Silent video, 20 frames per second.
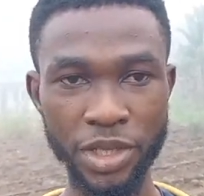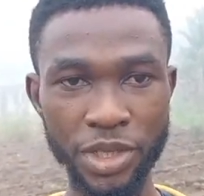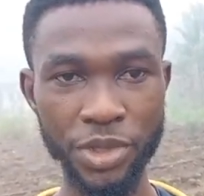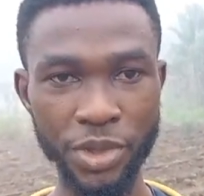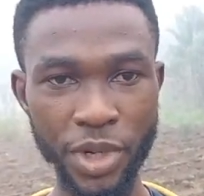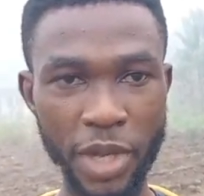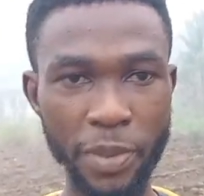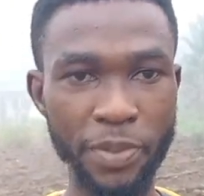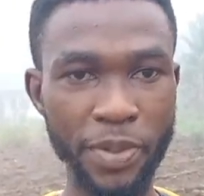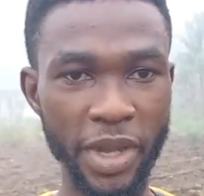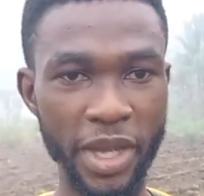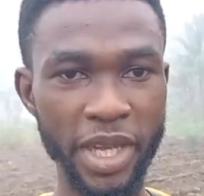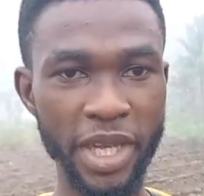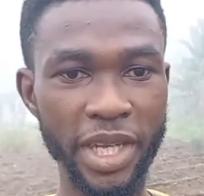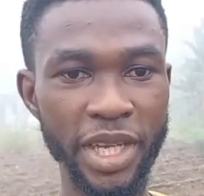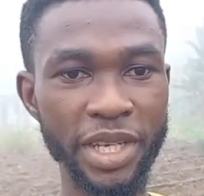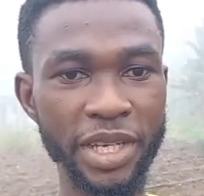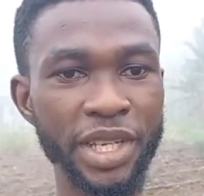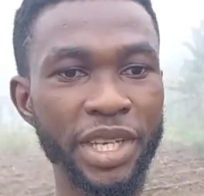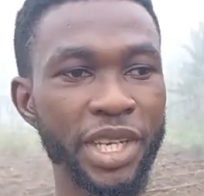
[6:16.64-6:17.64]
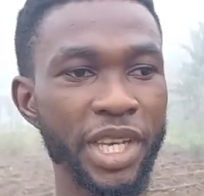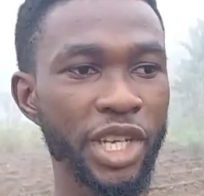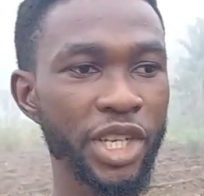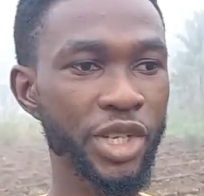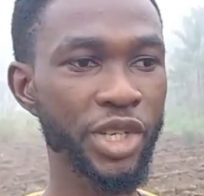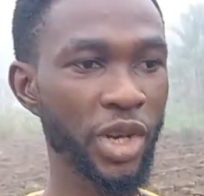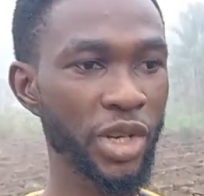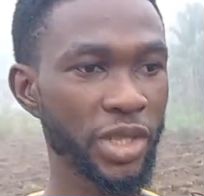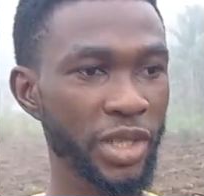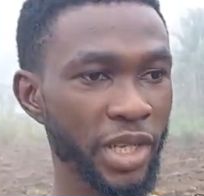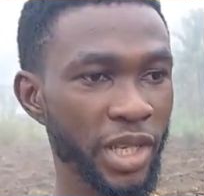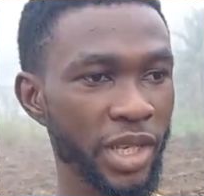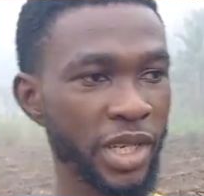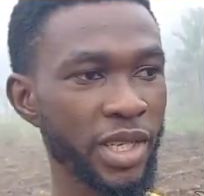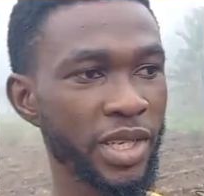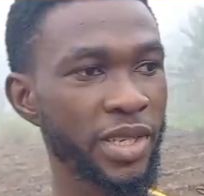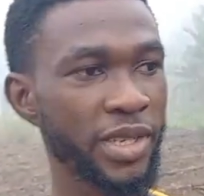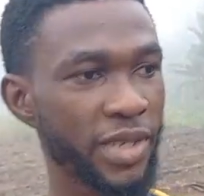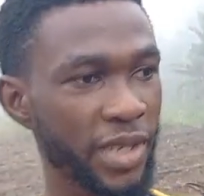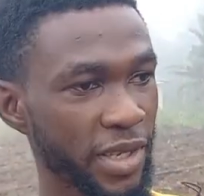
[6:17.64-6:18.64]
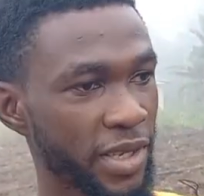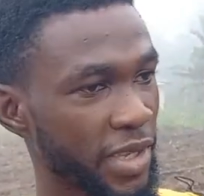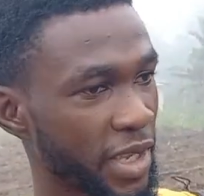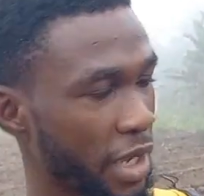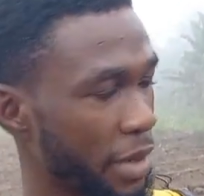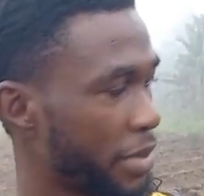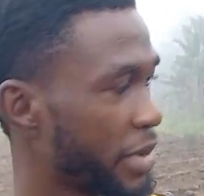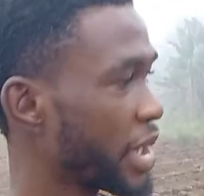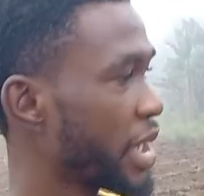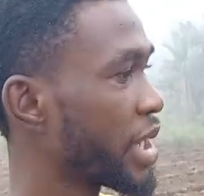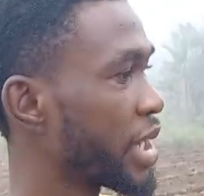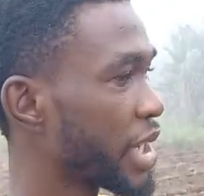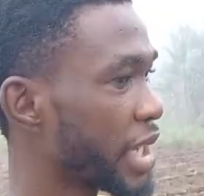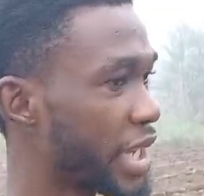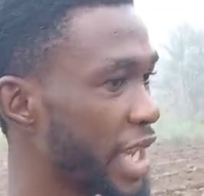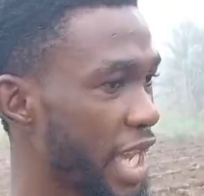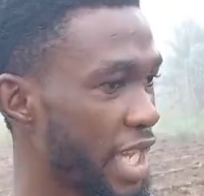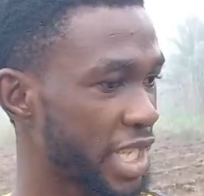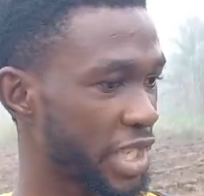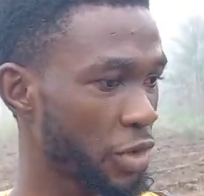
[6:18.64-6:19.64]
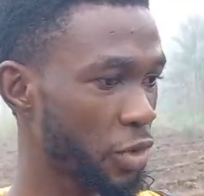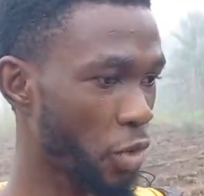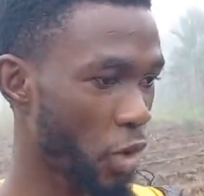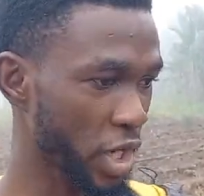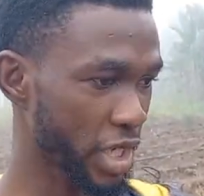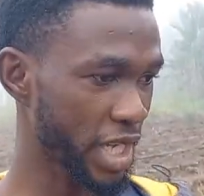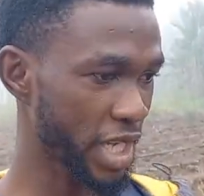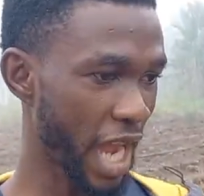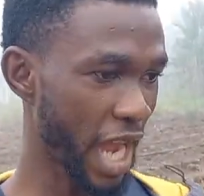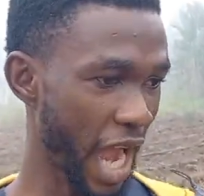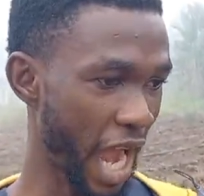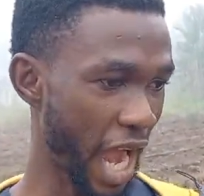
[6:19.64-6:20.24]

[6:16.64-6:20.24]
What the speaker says: Drip irrigation system, getting water